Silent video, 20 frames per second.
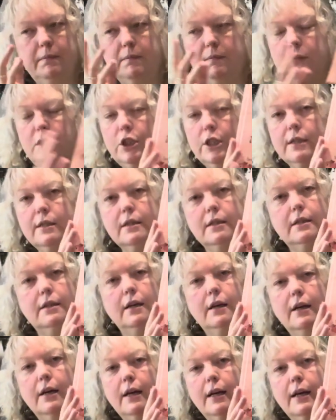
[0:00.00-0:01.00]
just
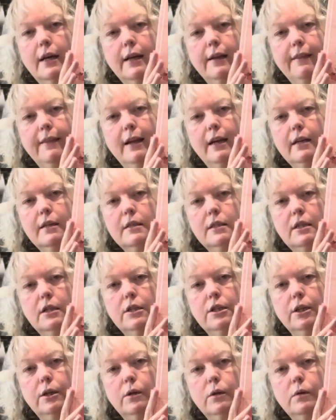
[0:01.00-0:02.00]
things to
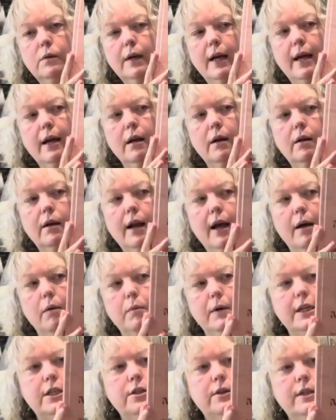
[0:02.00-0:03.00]
do, and
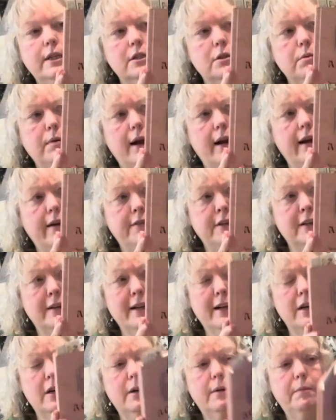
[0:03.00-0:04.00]
we do this right after
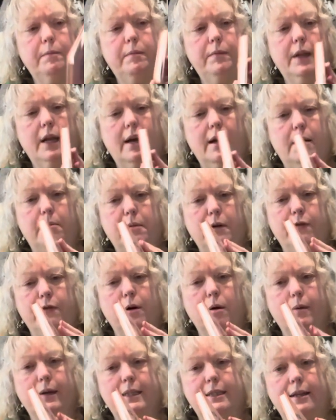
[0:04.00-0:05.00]
dinner
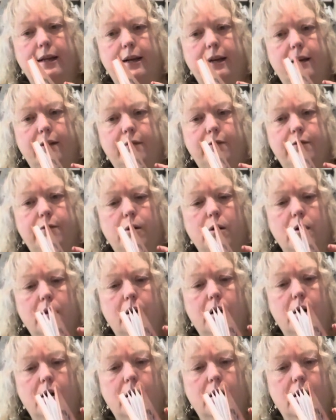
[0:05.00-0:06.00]
before we sit in for
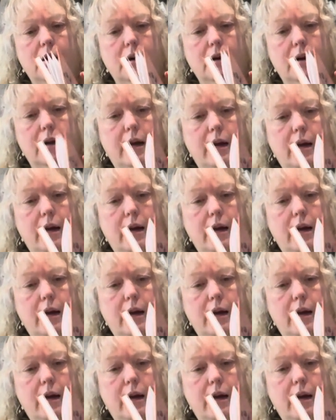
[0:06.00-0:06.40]
our